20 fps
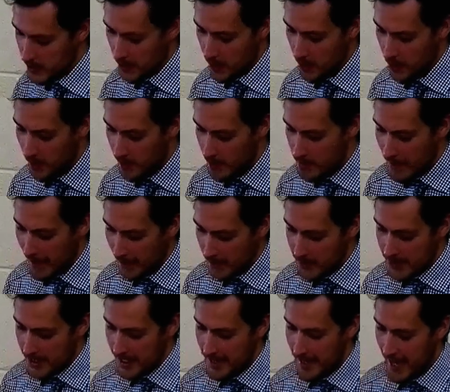on the
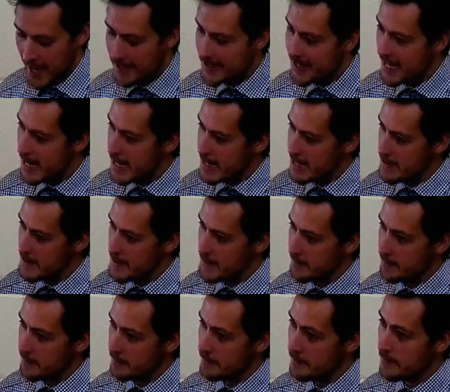mountain that day.
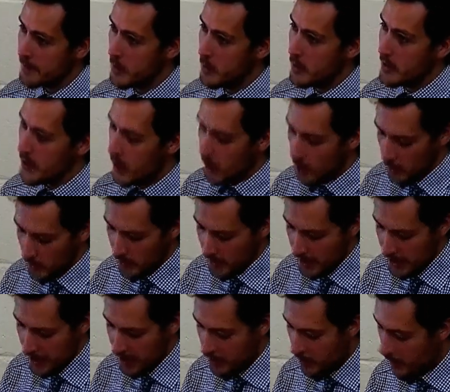We're told that
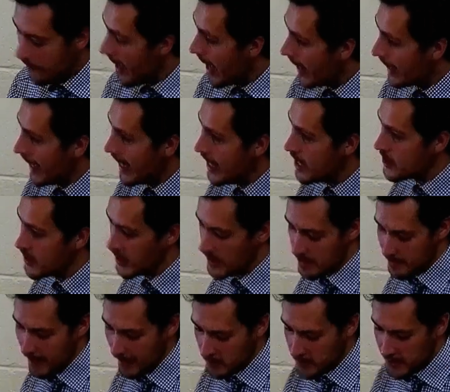uh, on that occasion, the
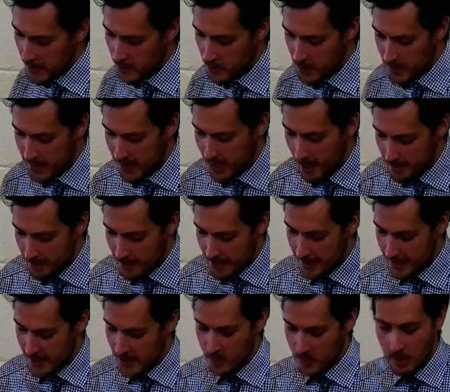mountain was covered in
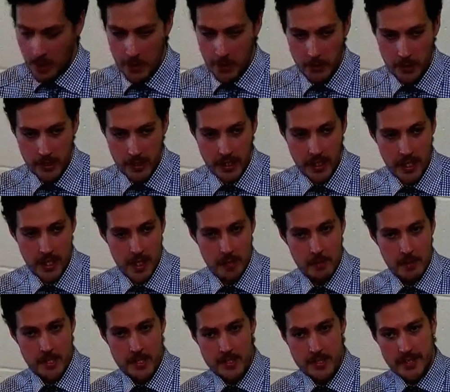smoke
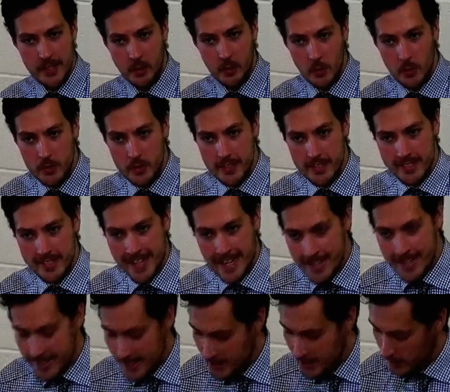because the Lord
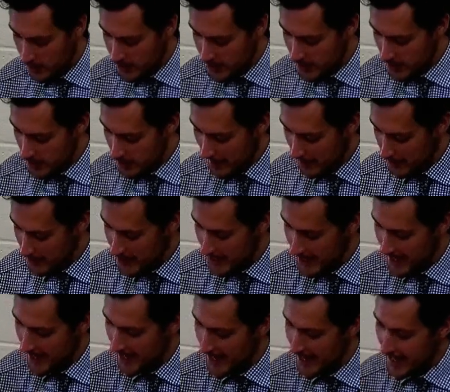descended onto the
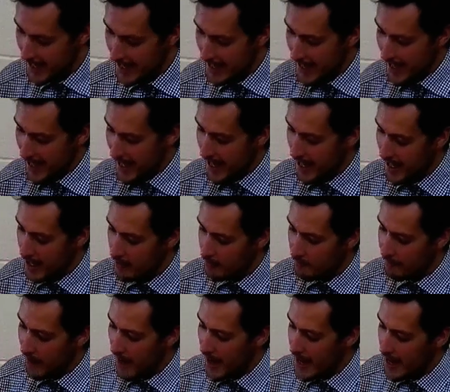mountain in
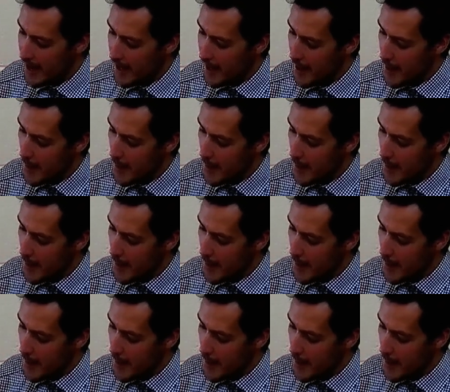fire.